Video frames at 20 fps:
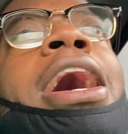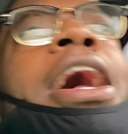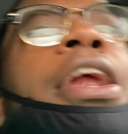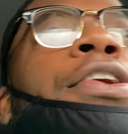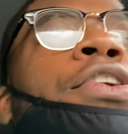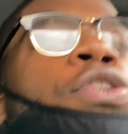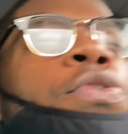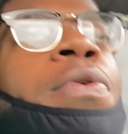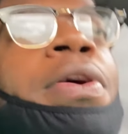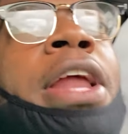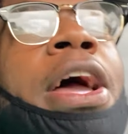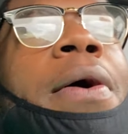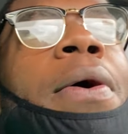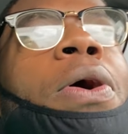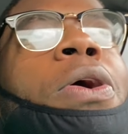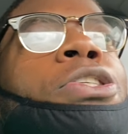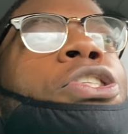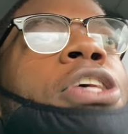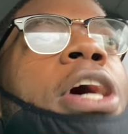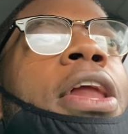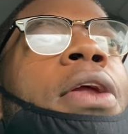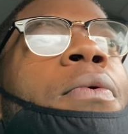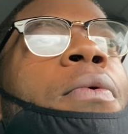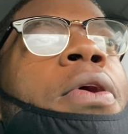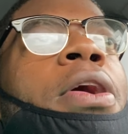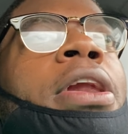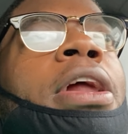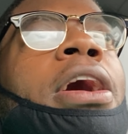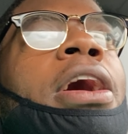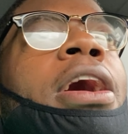I knew when they were going to try to
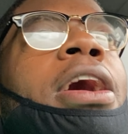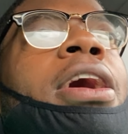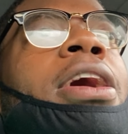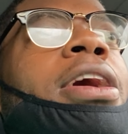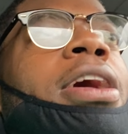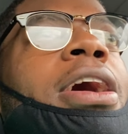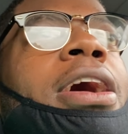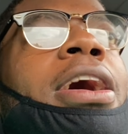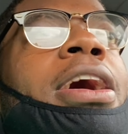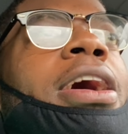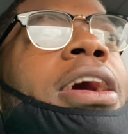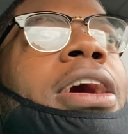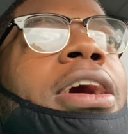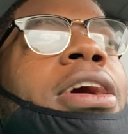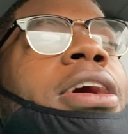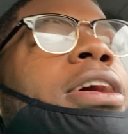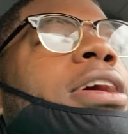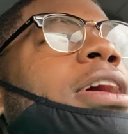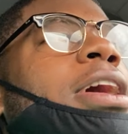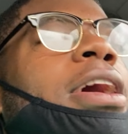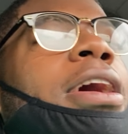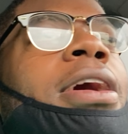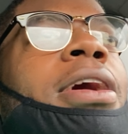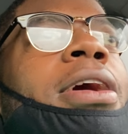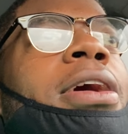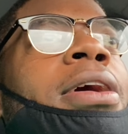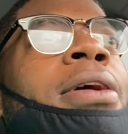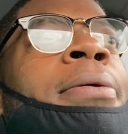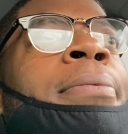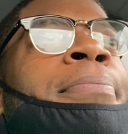run
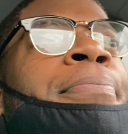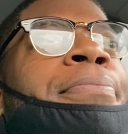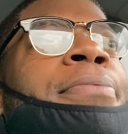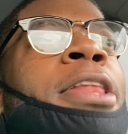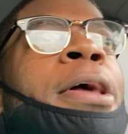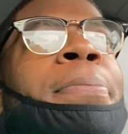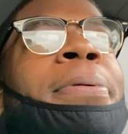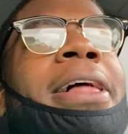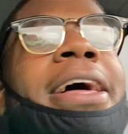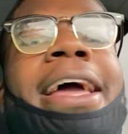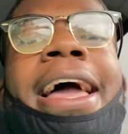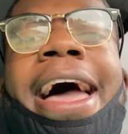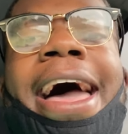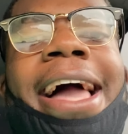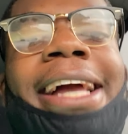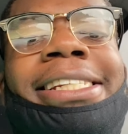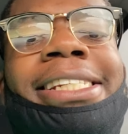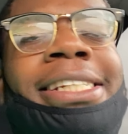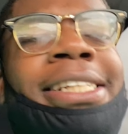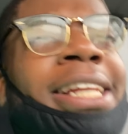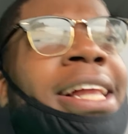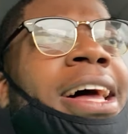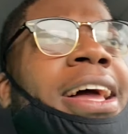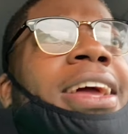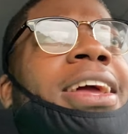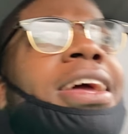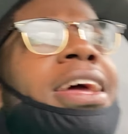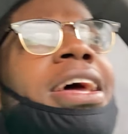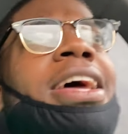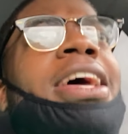a play action. Like,